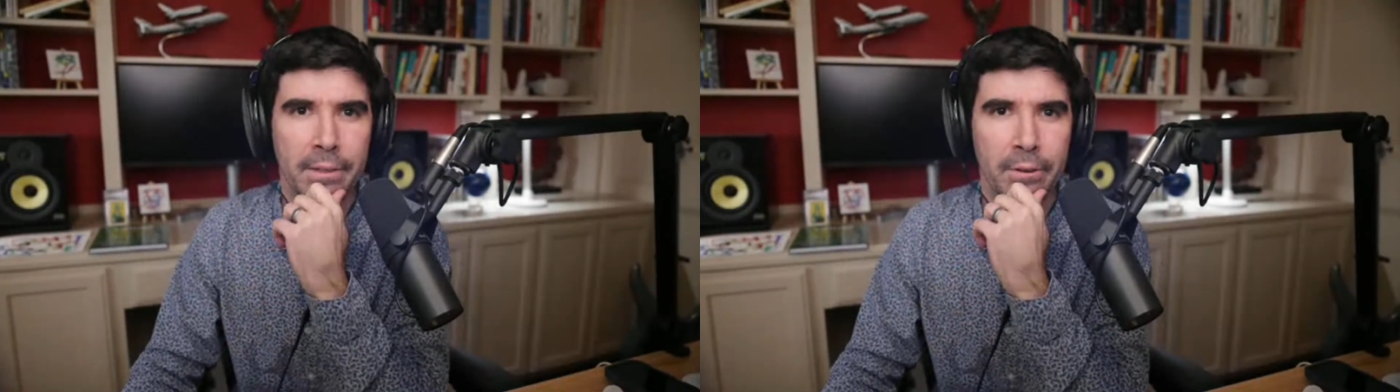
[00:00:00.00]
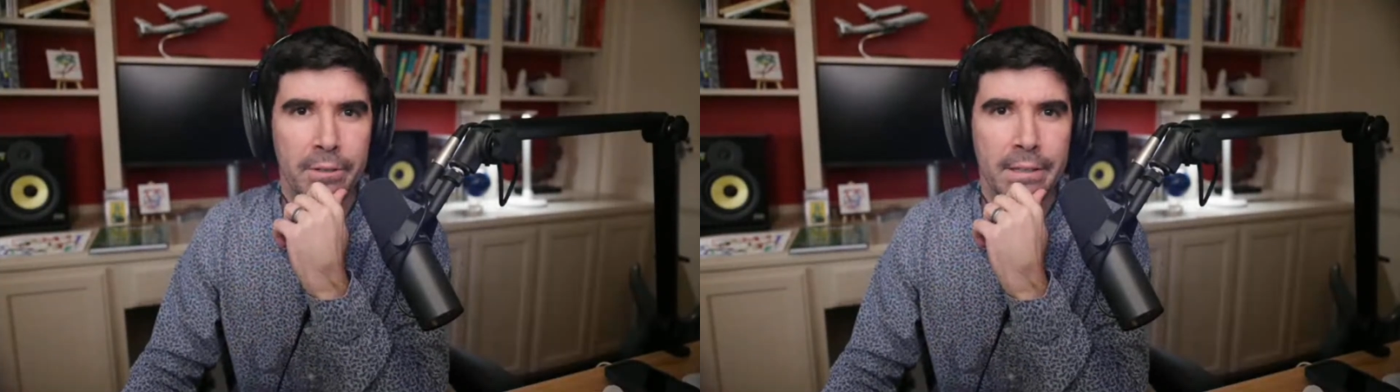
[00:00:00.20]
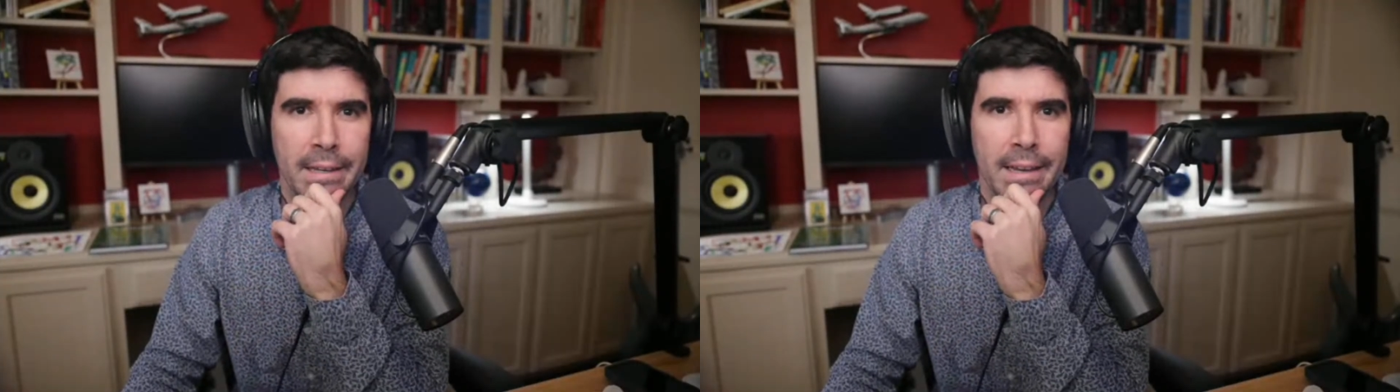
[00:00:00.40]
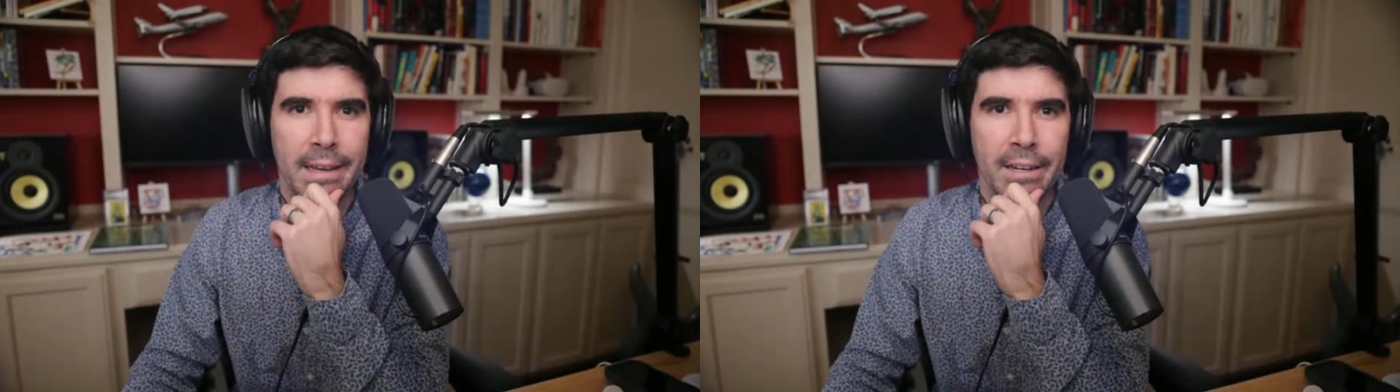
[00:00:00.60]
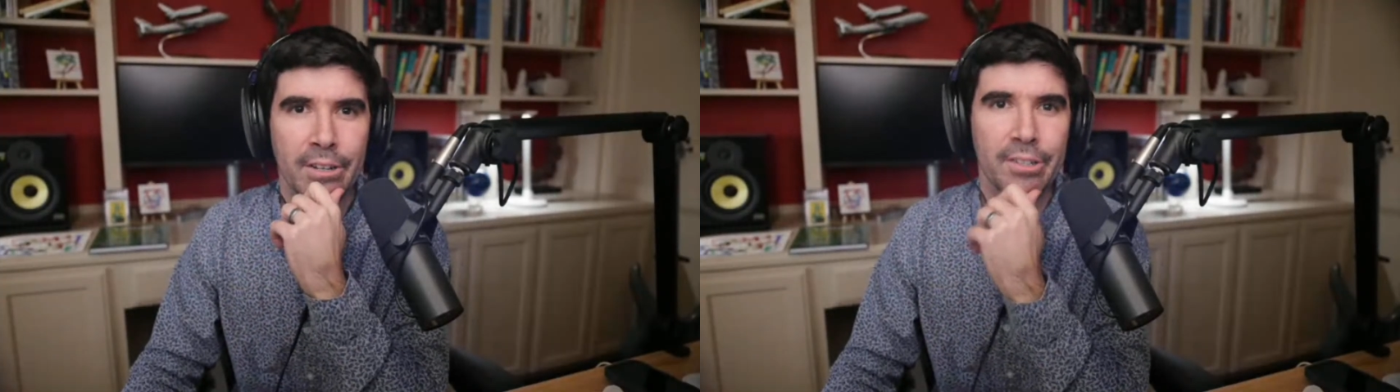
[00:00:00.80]
there's the
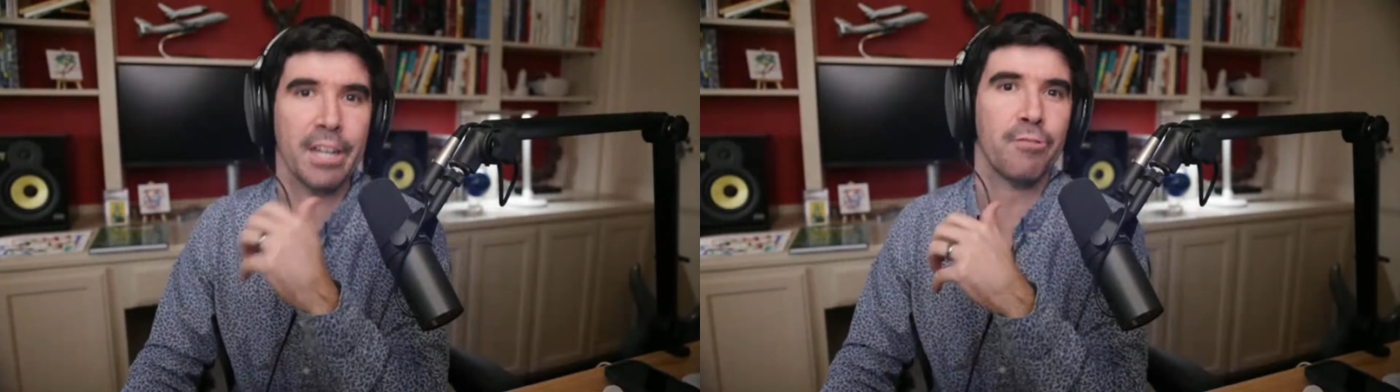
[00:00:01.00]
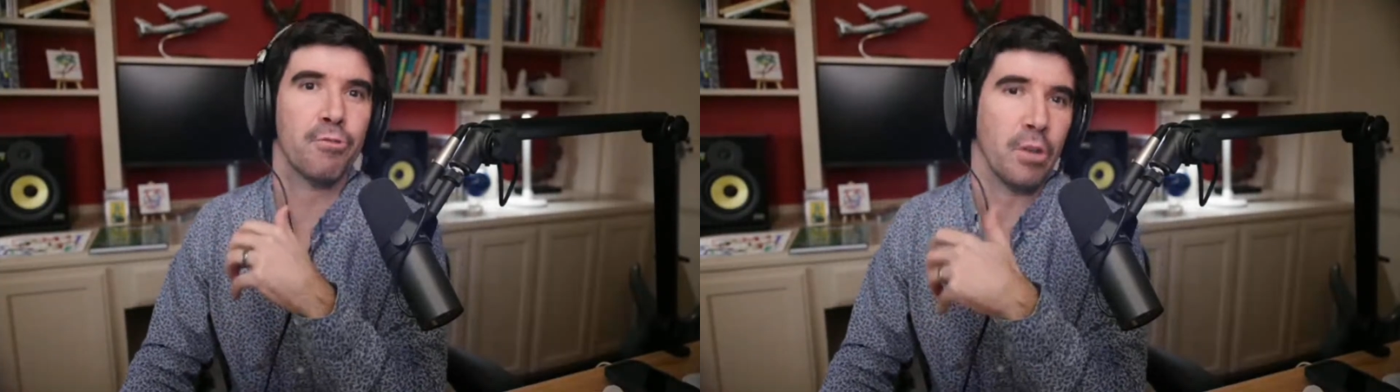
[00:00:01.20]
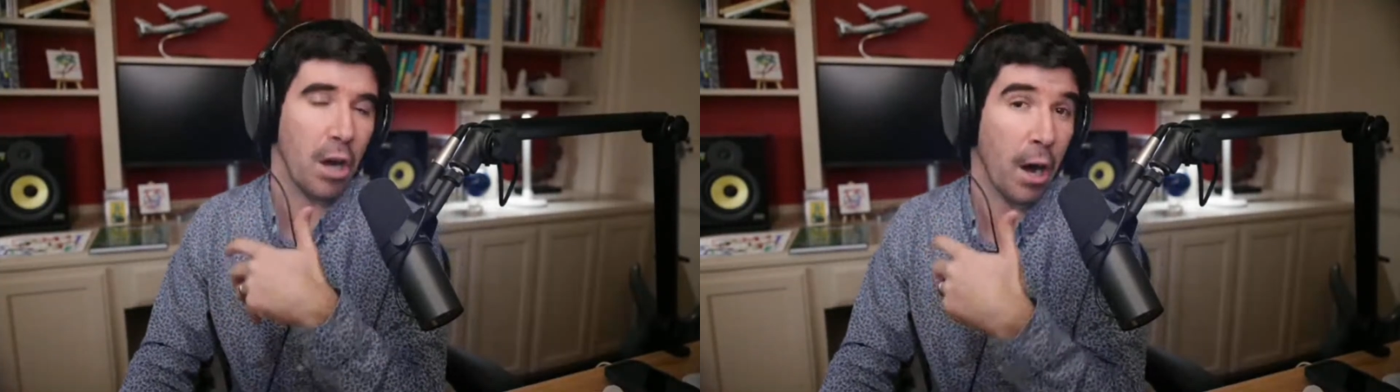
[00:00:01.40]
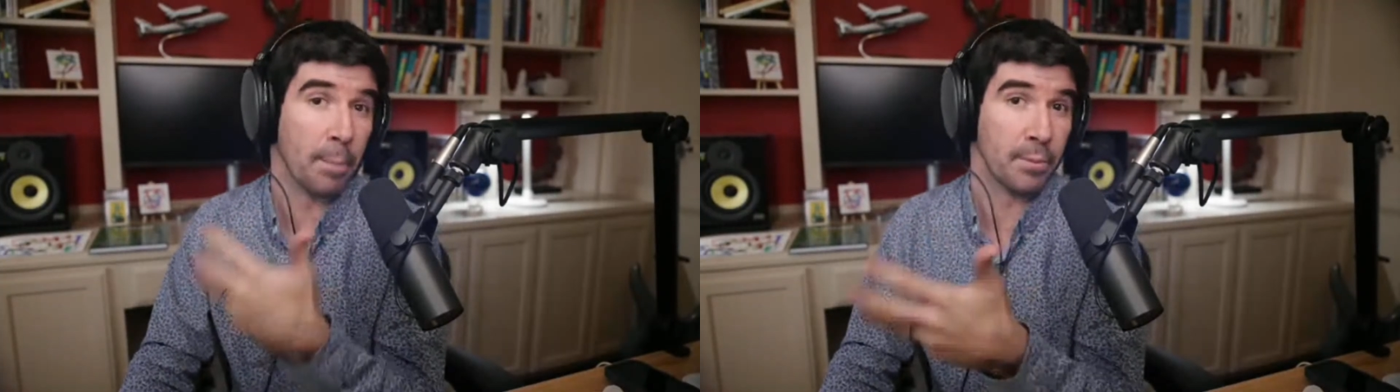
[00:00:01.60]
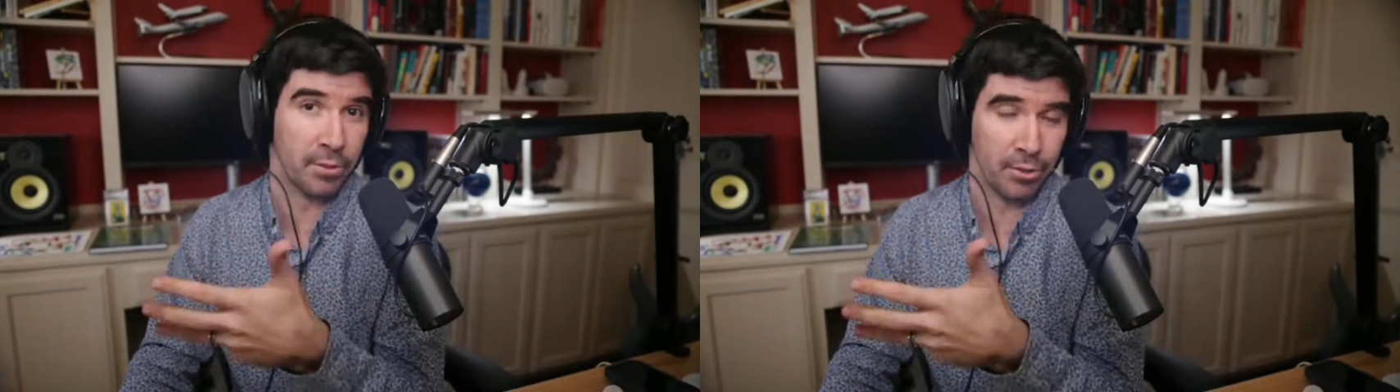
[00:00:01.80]
contextual
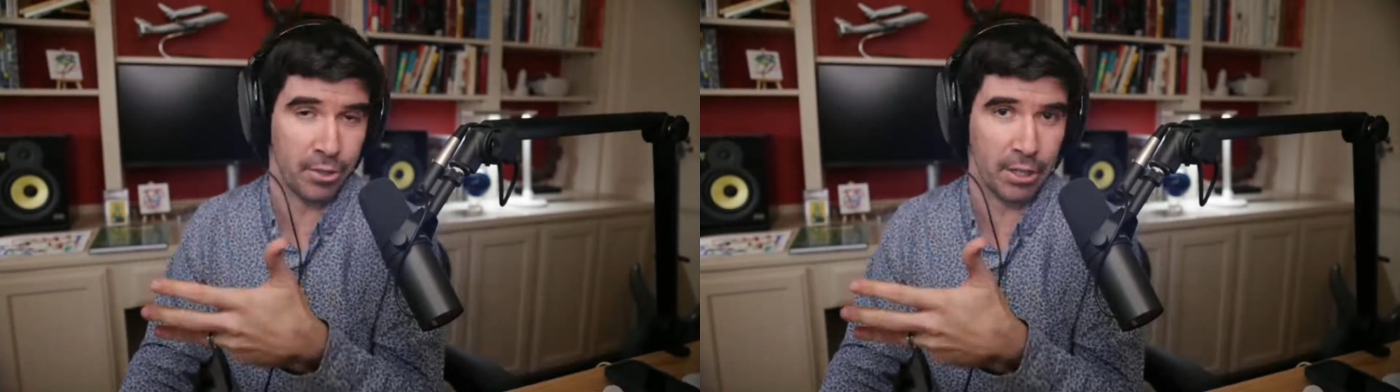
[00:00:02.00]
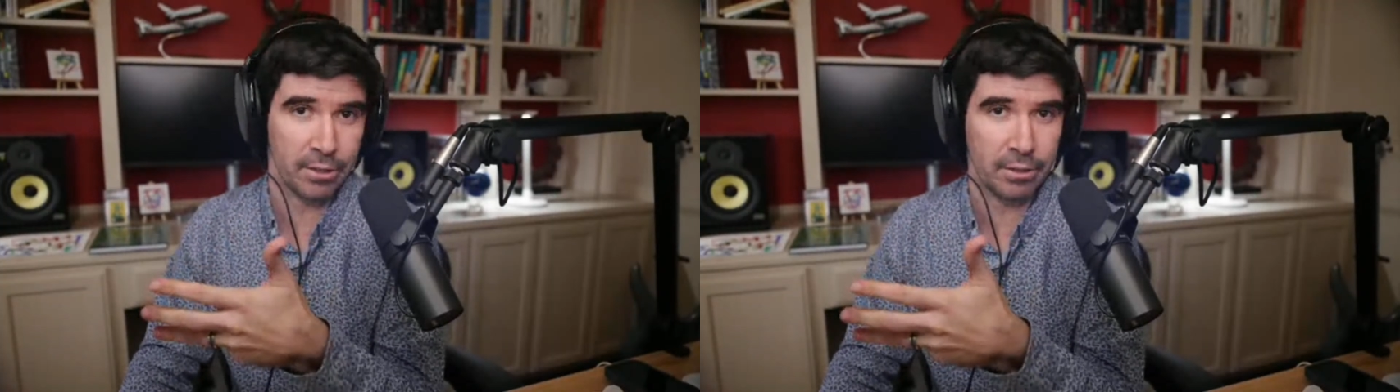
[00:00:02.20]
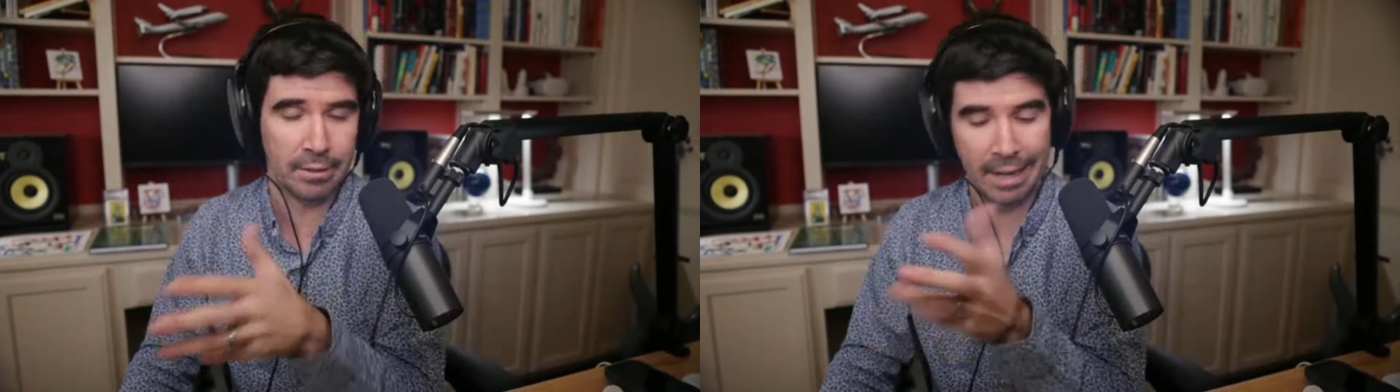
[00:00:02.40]
upsell suggestions.